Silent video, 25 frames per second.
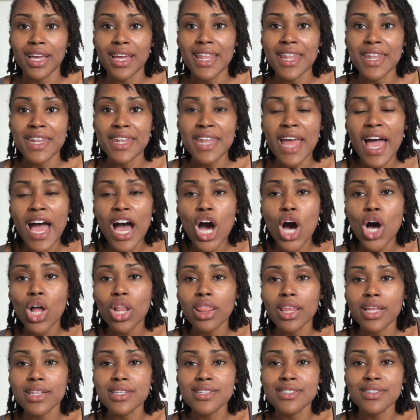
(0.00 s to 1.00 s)
Now
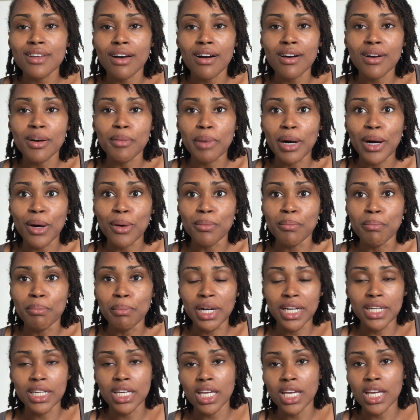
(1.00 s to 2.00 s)
let's talk about
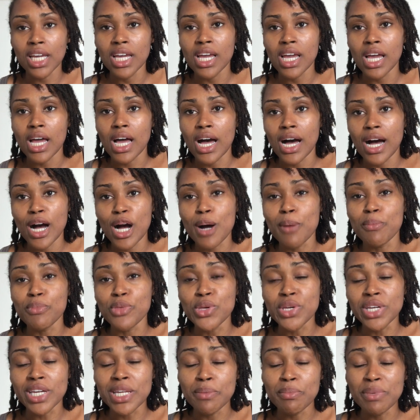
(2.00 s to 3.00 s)
money. You
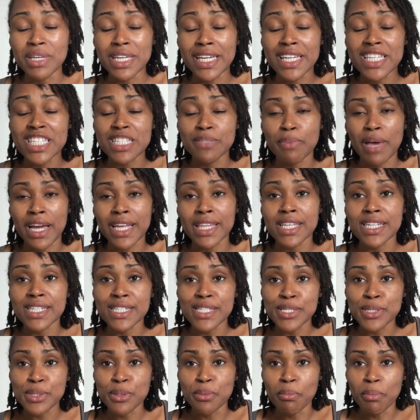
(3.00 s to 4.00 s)
can be expected
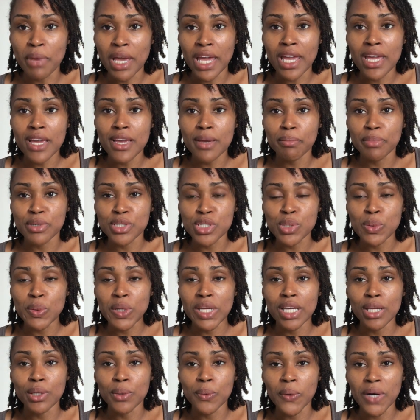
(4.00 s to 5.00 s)
to make
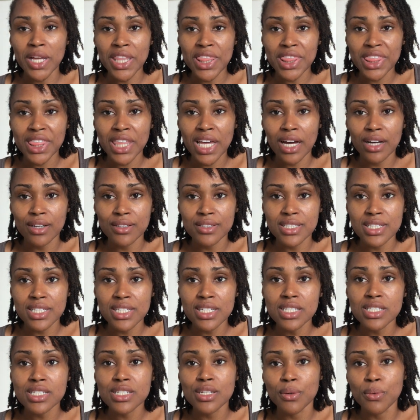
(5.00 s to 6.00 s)
between
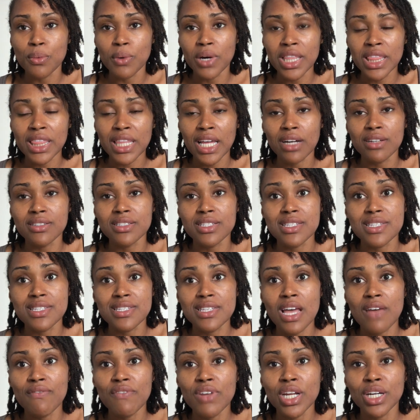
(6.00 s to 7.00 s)
$1,000 to
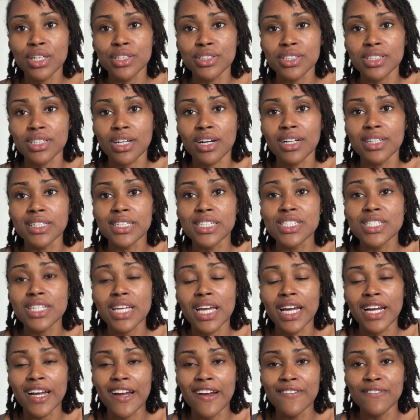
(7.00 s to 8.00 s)
$1,700
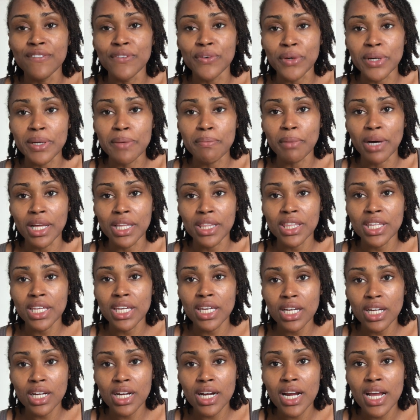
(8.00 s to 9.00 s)
every month
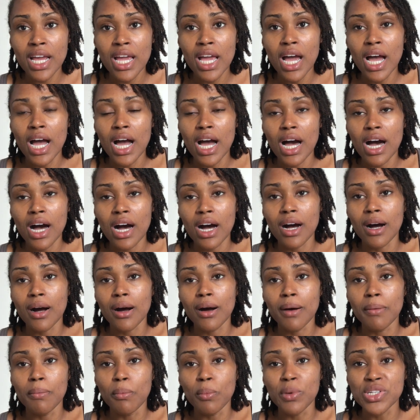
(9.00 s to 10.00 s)
here,
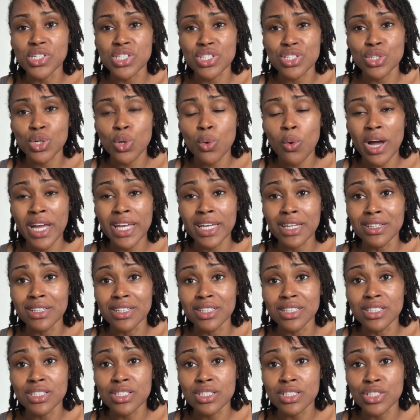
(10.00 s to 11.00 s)
which is quite good
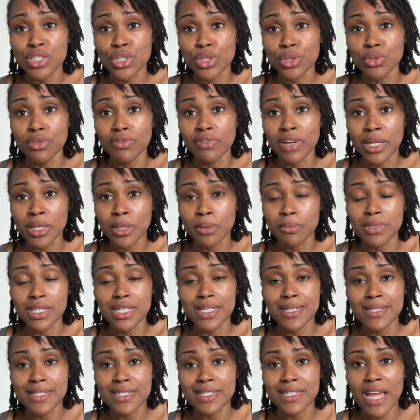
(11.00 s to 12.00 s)
to Vietnamese
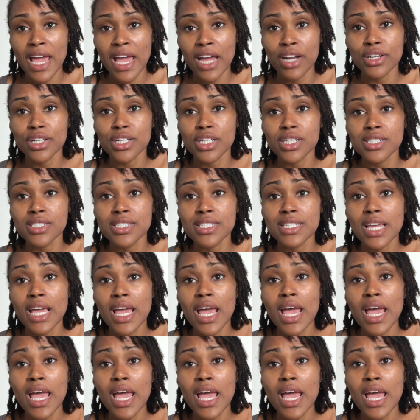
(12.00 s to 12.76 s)
standards.